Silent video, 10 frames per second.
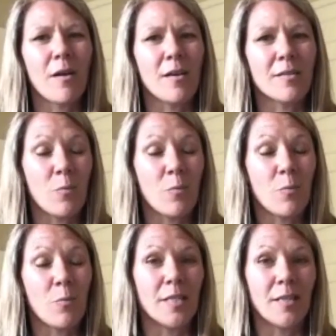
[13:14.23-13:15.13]

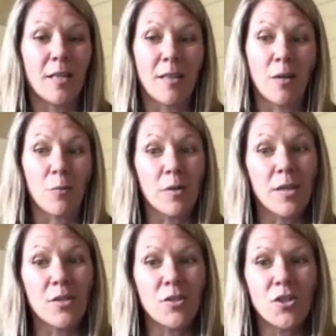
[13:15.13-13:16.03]
someone did in their
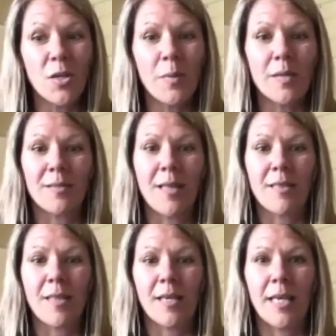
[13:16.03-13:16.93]
relationship, is
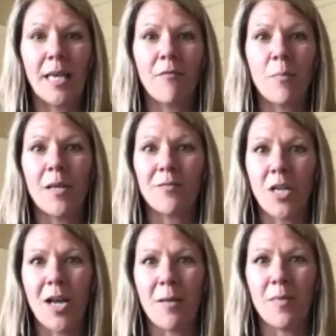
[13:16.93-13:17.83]
that they gave a bit of
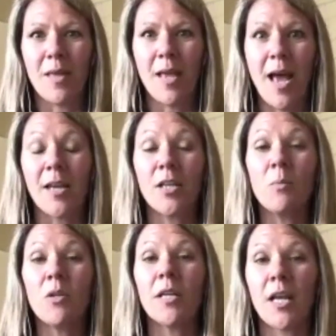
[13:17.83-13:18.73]
time. They had a
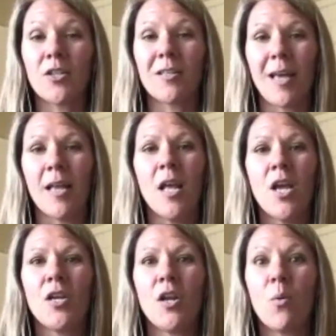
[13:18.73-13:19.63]
communication that,
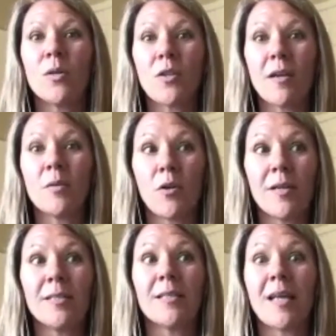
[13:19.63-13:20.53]
you know, what drives me
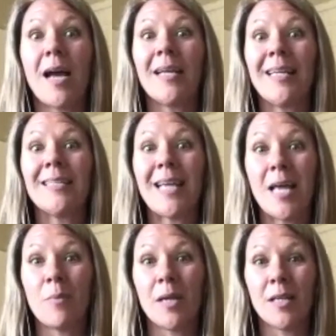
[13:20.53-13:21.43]
crazy is I need
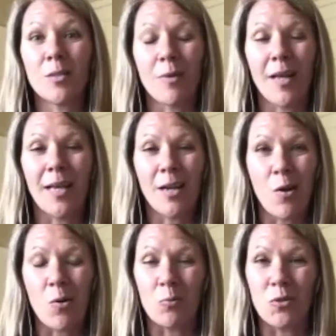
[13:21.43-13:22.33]
10 minutes when I get
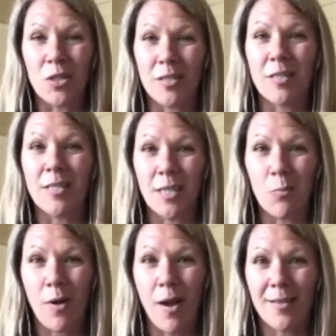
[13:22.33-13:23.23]
home just to
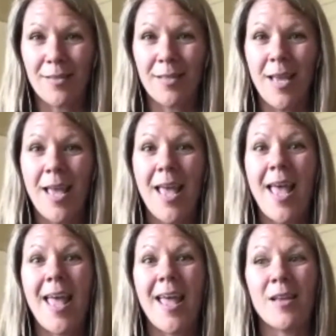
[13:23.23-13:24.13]
decompress.
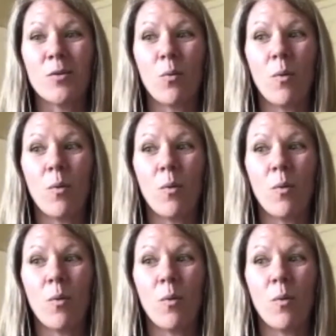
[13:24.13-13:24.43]
And